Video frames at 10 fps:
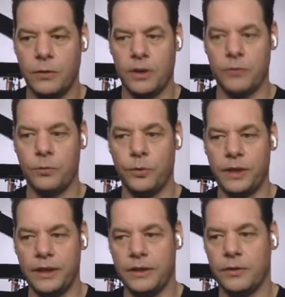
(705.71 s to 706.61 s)
You want a
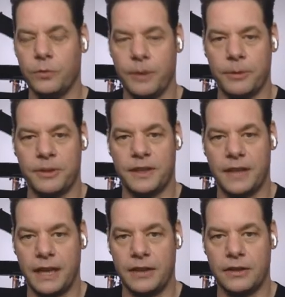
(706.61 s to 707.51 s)
really good
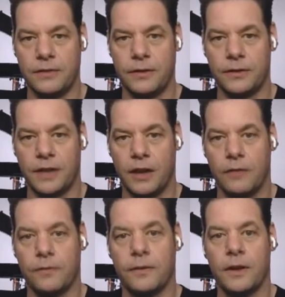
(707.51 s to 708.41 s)
representation of
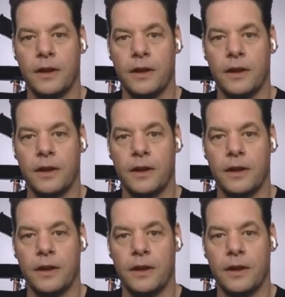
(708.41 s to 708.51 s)
yourself